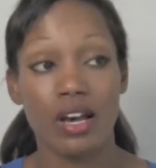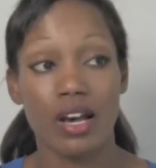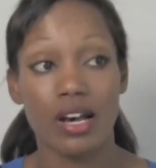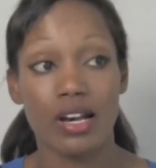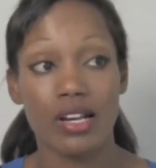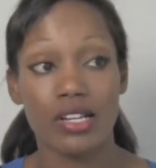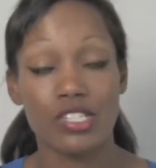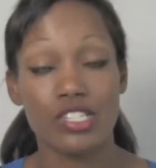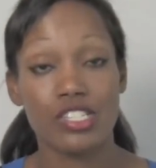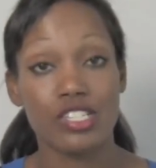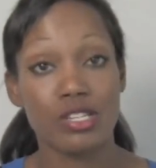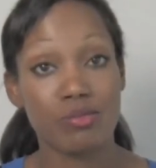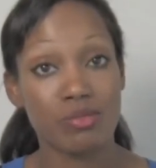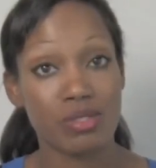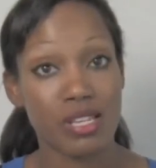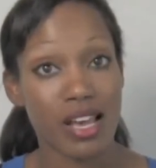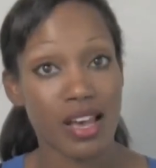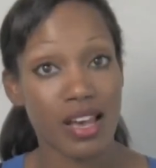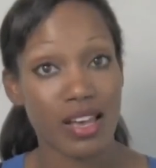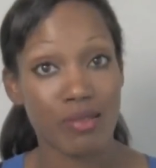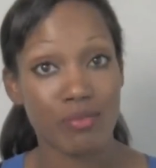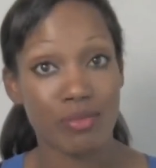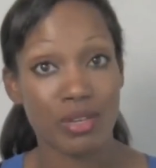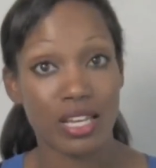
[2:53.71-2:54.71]
uh, gym
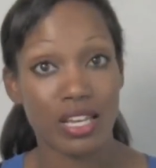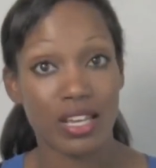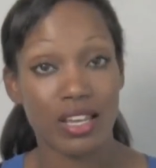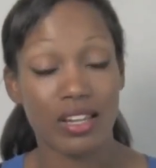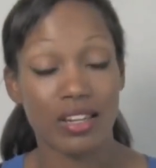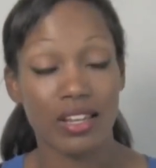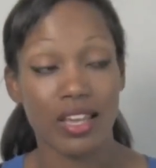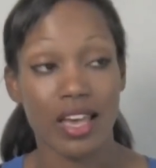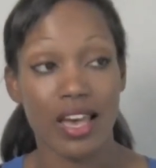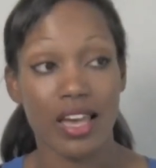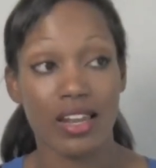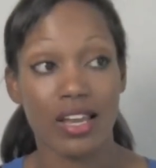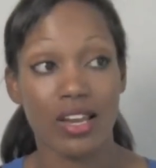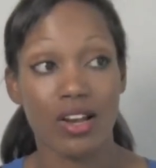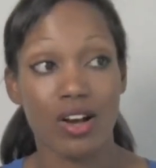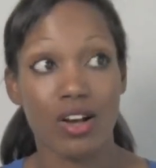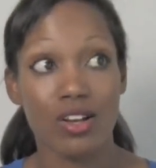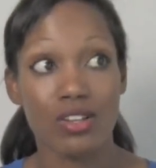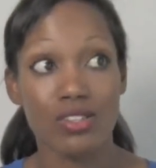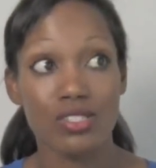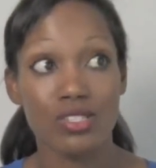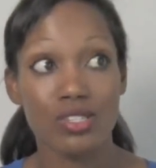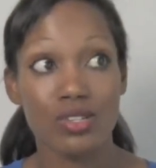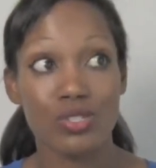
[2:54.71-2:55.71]
time in and I
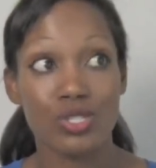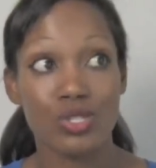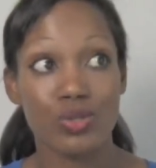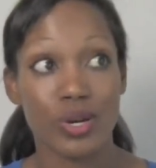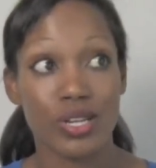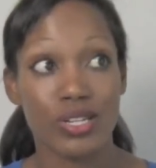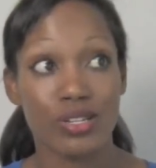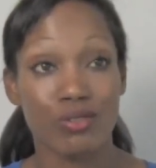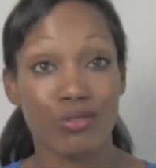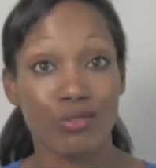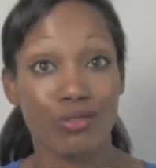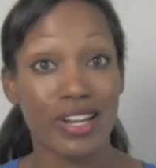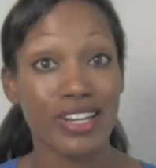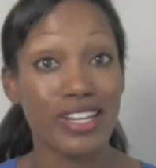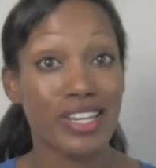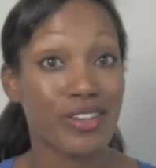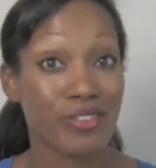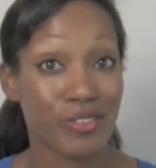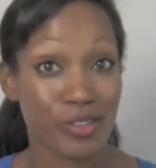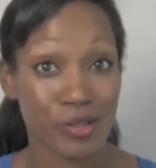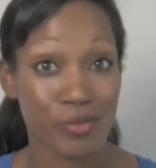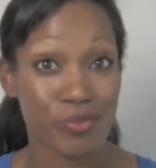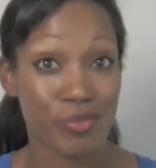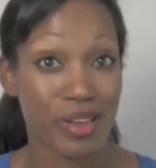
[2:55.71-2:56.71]
also joined a
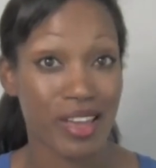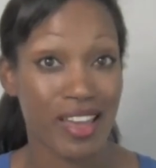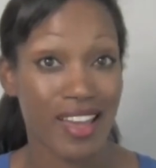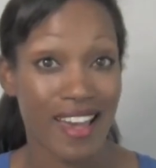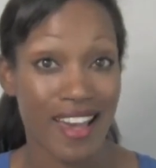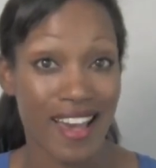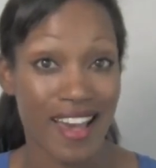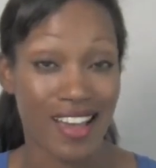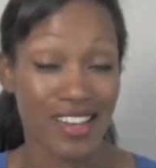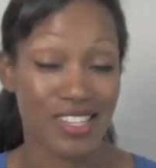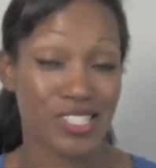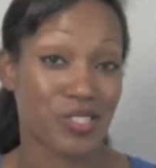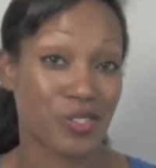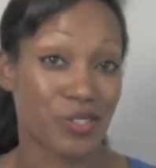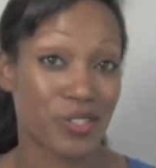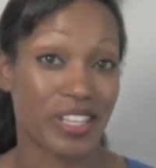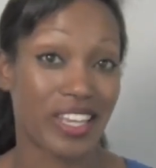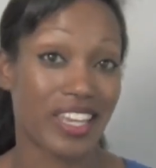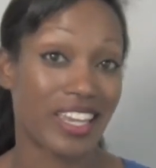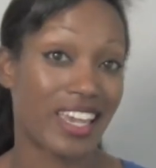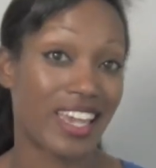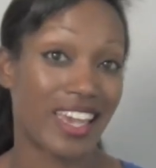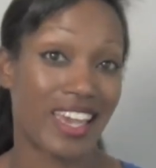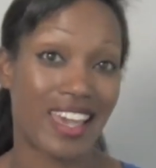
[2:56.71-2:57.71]
running group
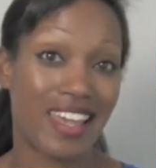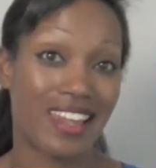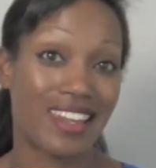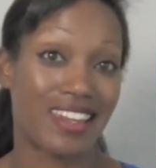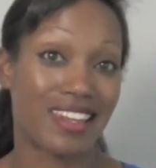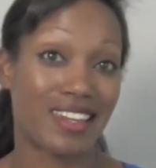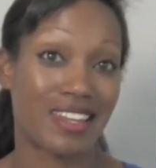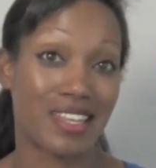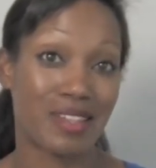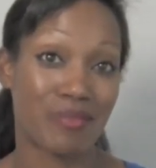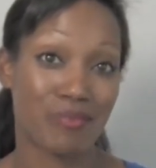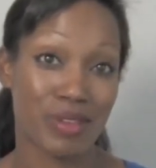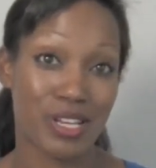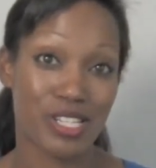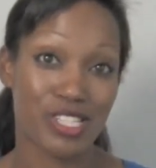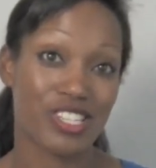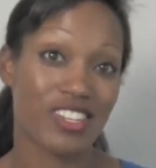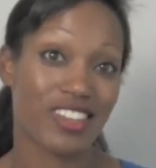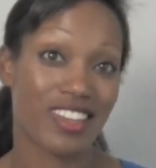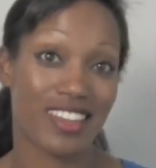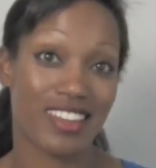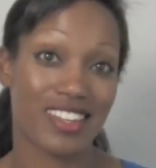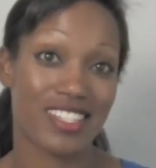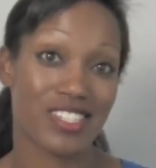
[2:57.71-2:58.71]
actually in in
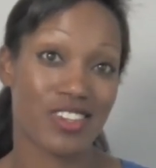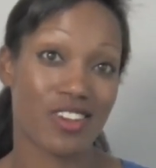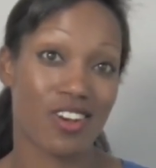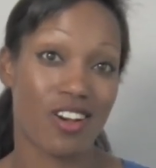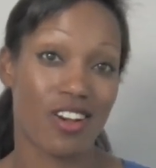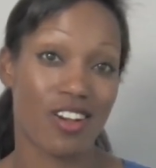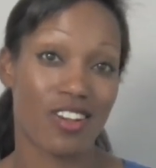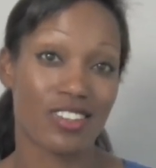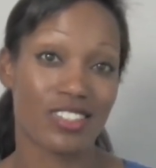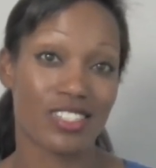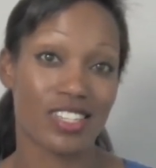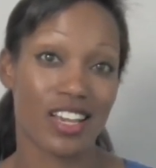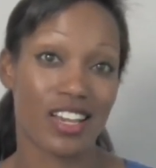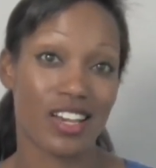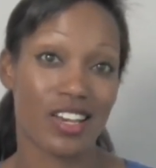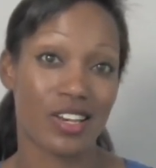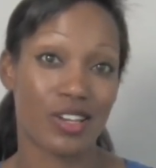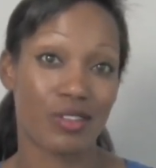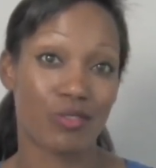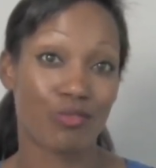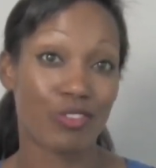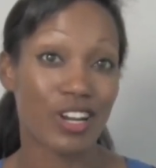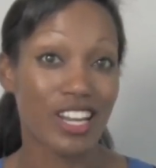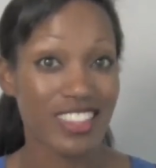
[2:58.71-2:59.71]
Michigan it's called
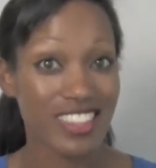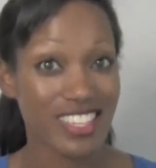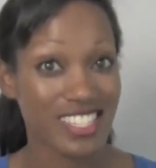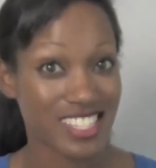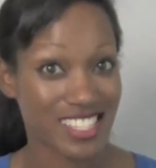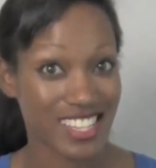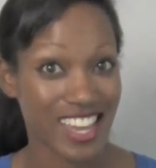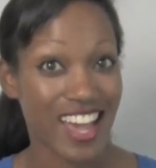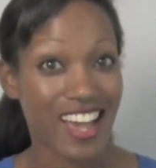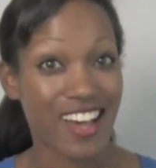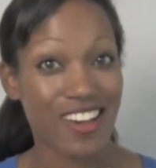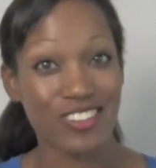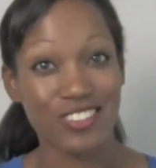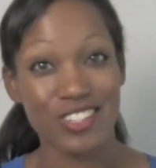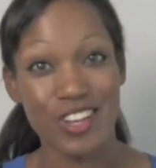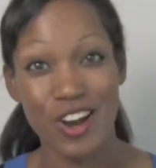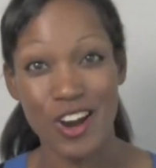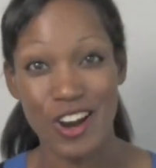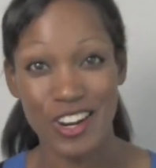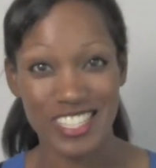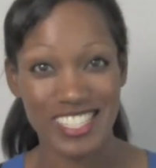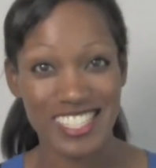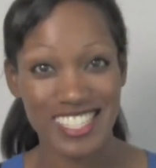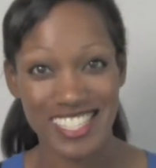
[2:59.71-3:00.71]
uh, Run This Town
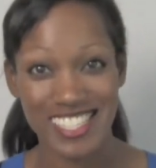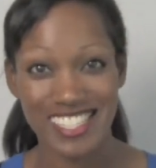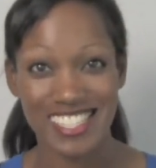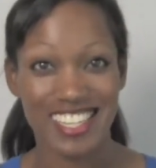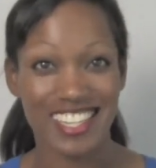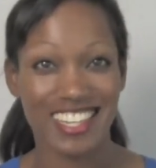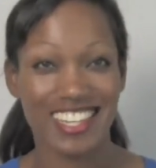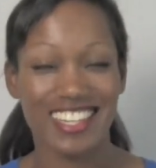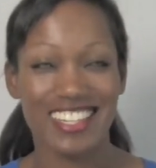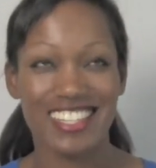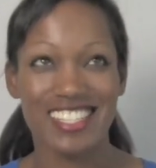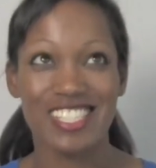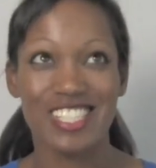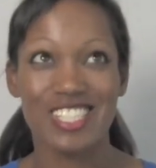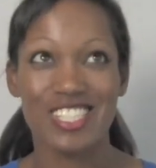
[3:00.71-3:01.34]
RTT it is